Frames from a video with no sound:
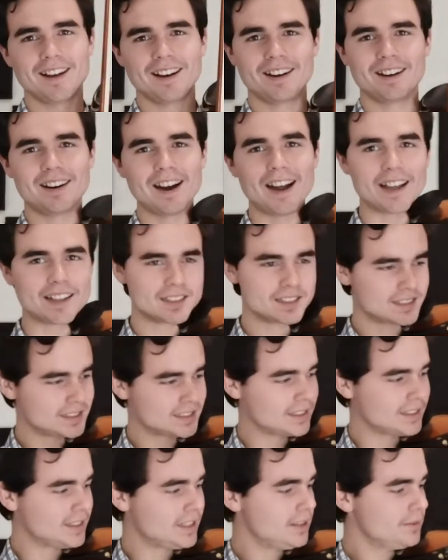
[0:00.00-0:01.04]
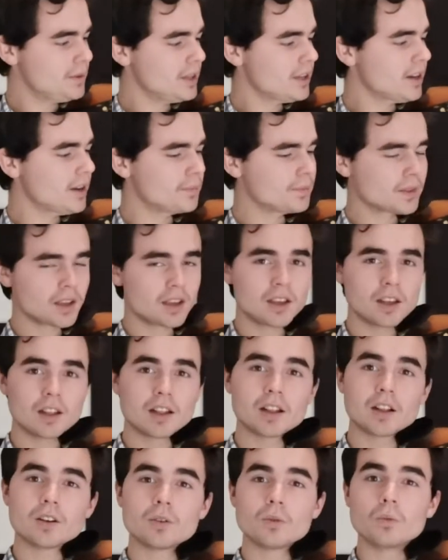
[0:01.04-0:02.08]
All right, so here we go.
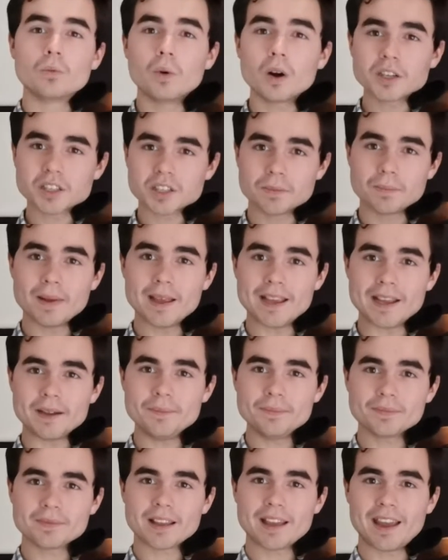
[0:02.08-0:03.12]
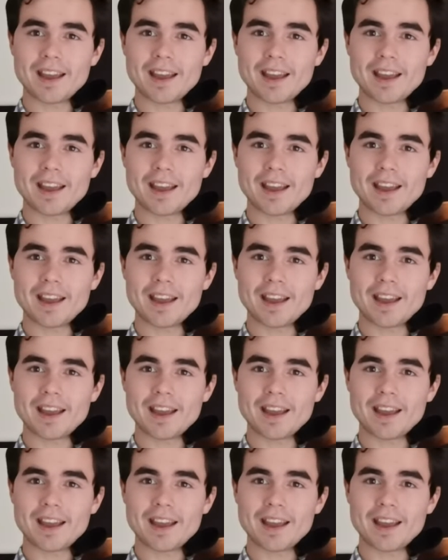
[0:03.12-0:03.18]
Watch me